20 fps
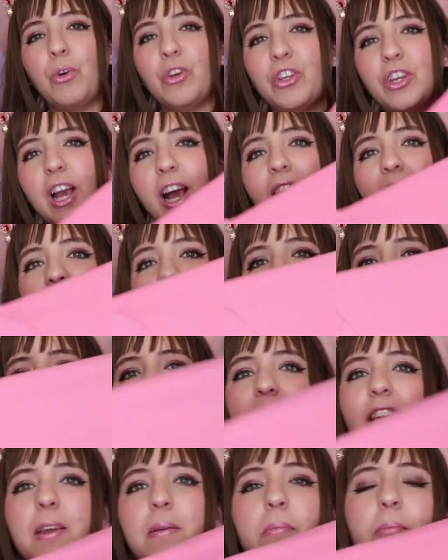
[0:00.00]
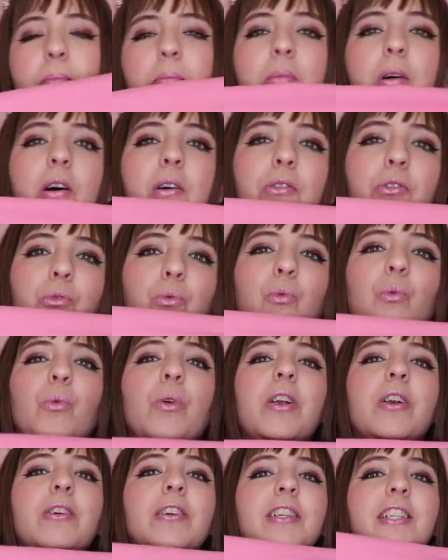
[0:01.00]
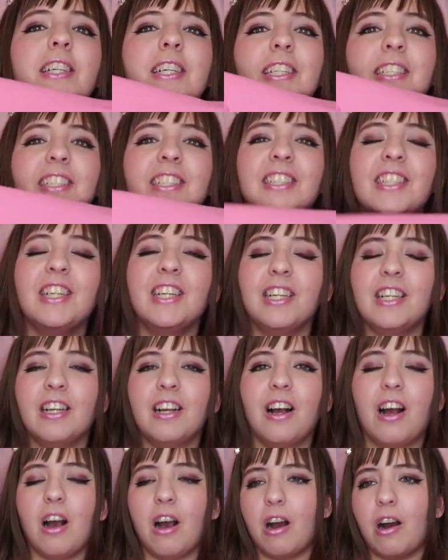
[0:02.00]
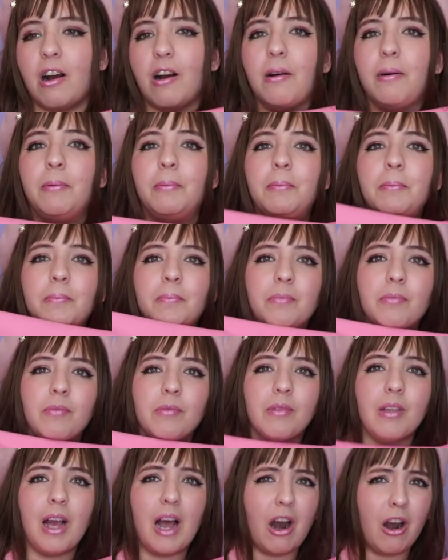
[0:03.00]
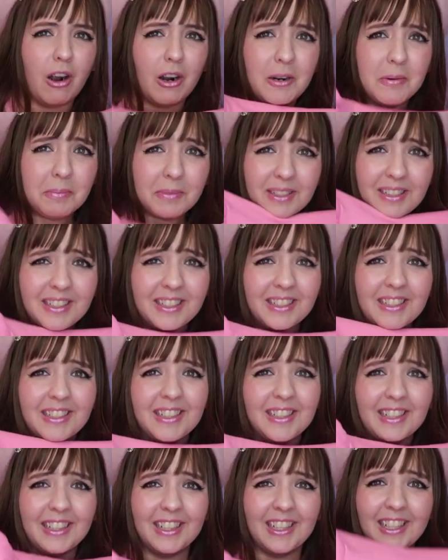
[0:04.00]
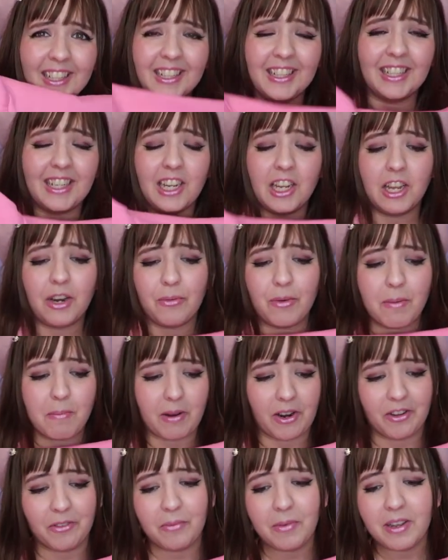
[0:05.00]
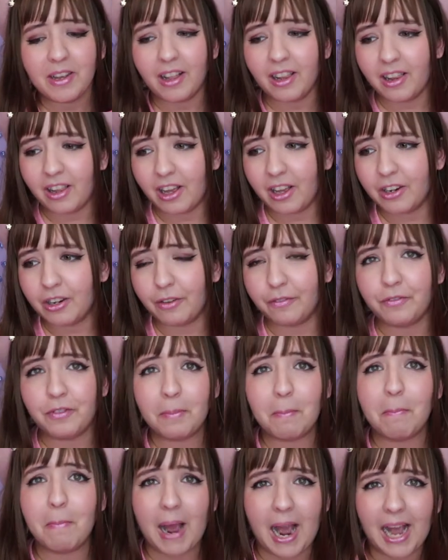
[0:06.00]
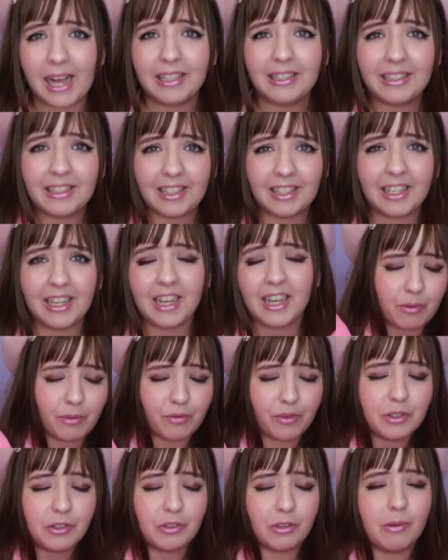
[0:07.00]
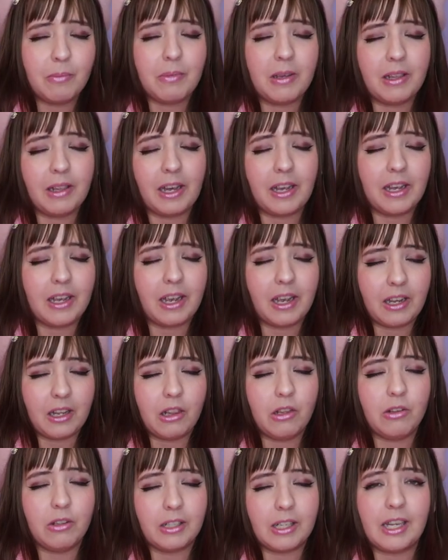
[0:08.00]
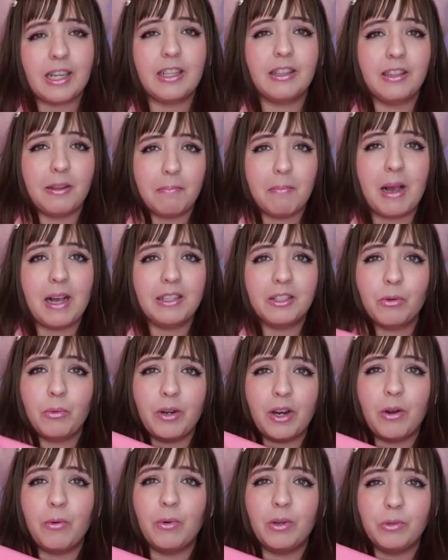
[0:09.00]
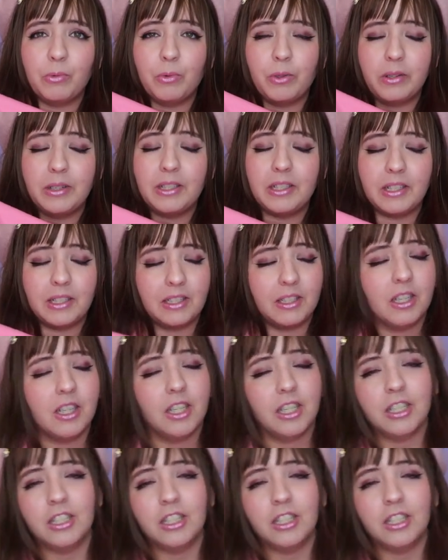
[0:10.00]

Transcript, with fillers: which has the most weirdest um, arms it reminds me a lot of the mask my boyfriend told me like I looked like the mask when I was wearing this